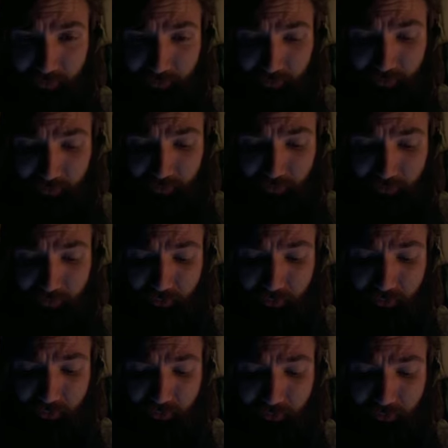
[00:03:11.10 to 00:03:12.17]

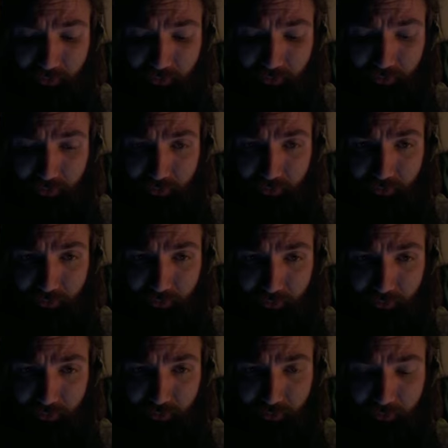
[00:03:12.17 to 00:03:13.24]

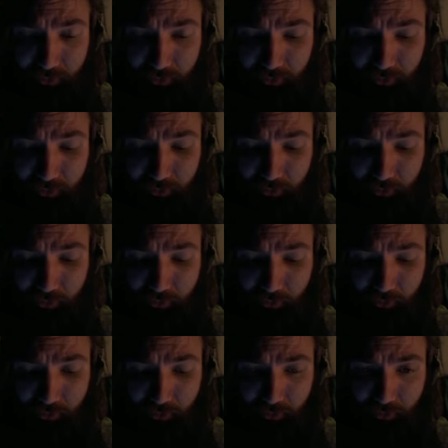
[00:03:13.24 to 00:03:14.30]

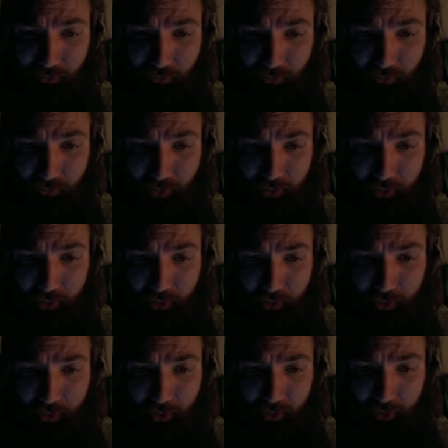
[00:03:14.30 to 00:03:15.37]

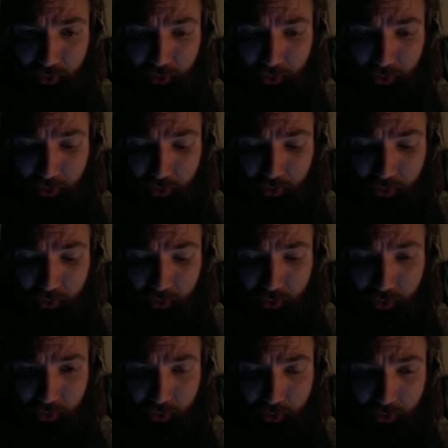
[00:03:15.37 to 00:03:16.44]

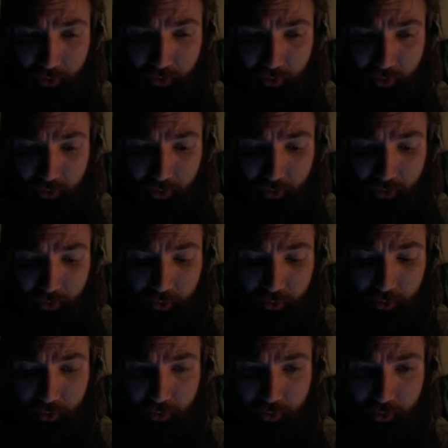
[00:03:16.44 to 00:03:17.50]

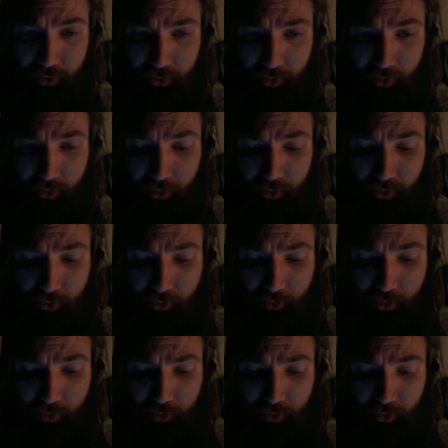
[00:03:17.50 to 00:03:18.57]

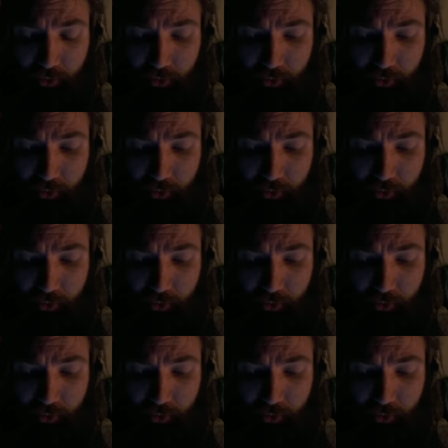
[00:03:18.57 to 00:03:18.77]
(no one is talking)